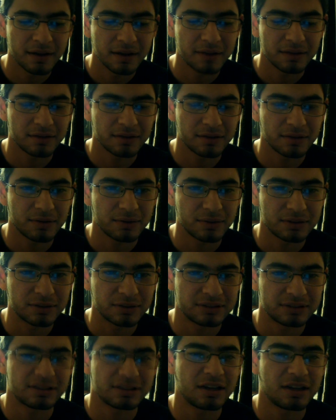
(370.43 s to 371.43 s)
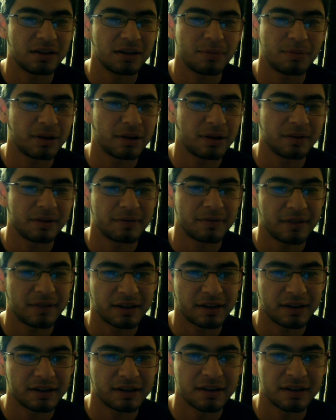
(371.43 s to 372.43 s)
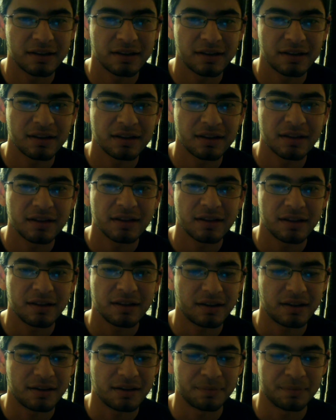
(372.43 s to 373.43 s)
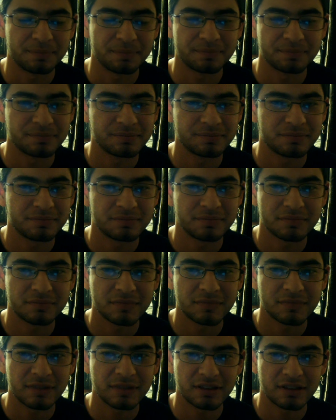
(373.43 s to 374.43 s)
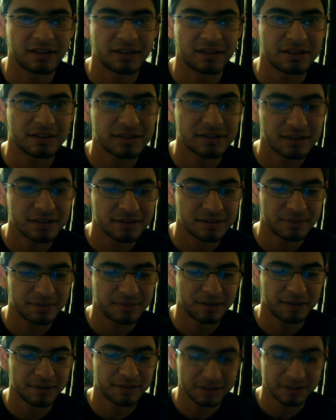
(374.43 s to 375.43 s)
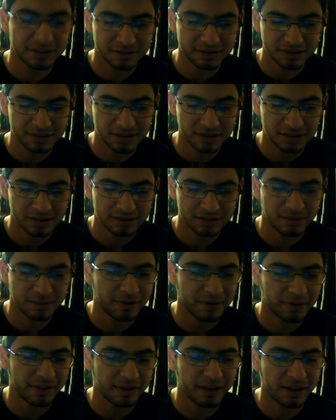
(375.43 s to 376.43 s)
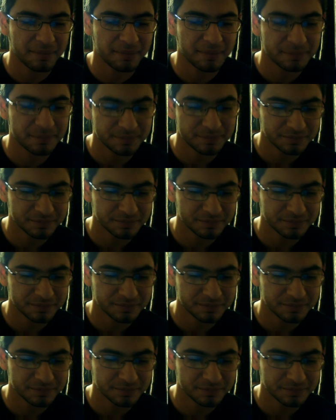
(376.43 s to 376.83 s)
So this is all part of like um, the hunt, pretty much. It's all part of the game.